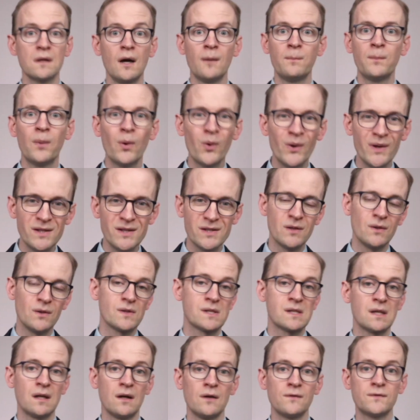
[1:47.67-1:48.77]
appoint
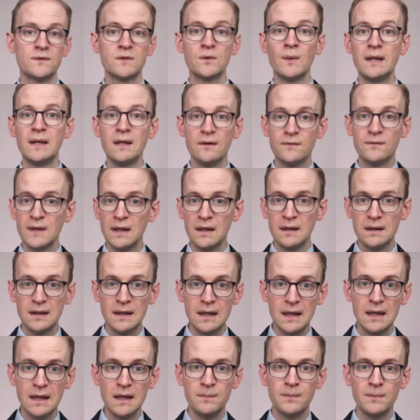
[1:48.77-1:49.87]
yourself to any of the
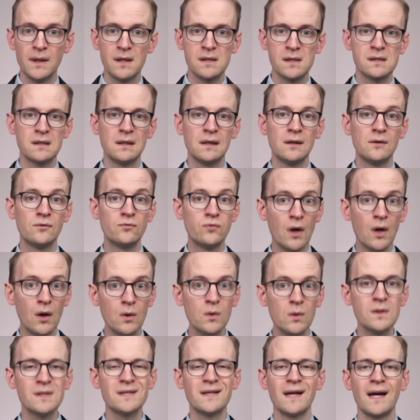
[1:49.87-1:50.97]
key personnel
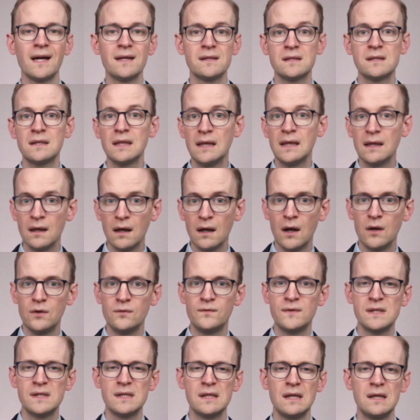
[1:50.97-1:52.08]
roles as the
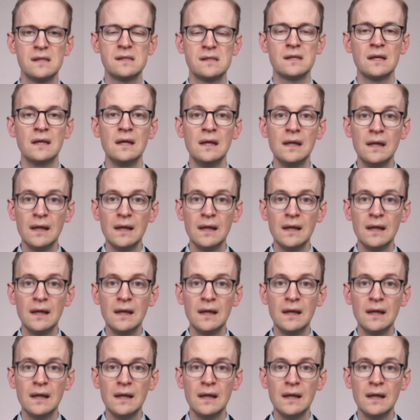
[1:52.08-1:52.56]
overseas